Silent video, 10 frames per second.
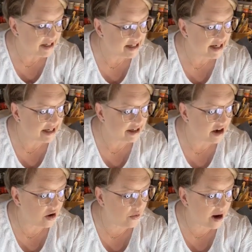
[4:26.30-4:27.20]
It
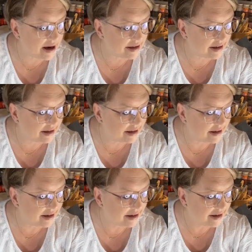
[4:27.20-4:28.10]
did. Oh,
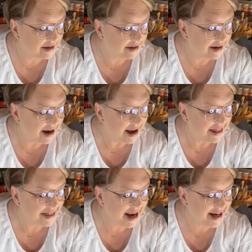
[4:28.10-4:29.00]

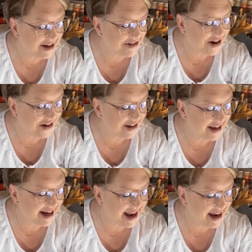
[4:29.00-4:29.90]
thank you,
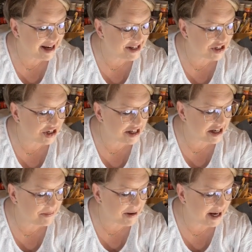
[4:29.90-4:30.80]
Darlia. It's
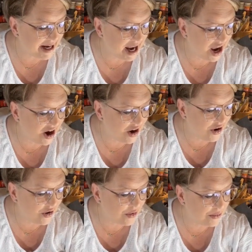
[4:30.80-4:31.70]
good to be
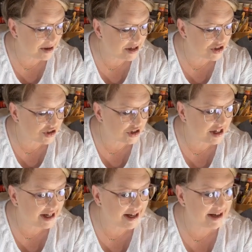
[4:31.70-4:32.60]
home. It
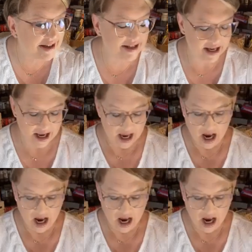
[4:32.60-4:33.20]
sure is.